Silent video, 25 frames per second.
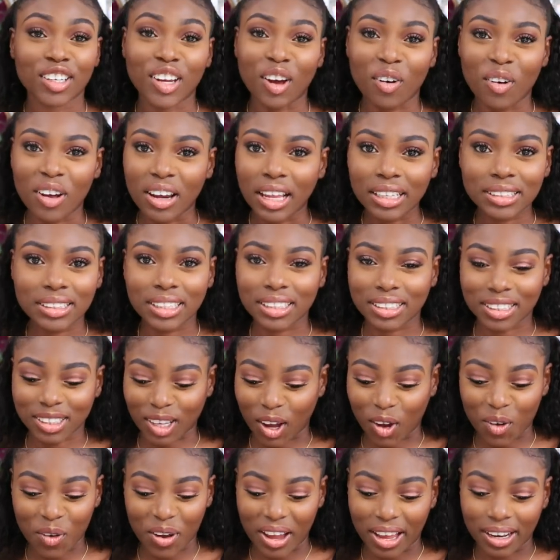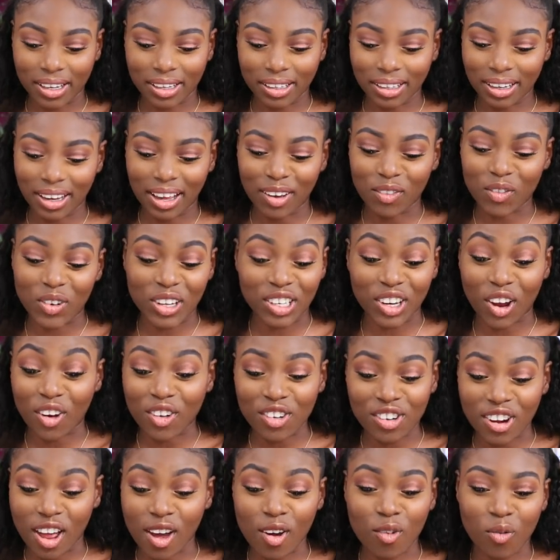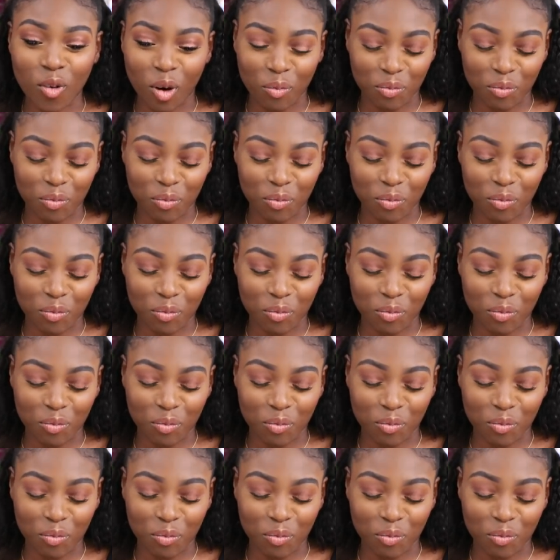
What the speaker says: You know what, let's just go in. We don't know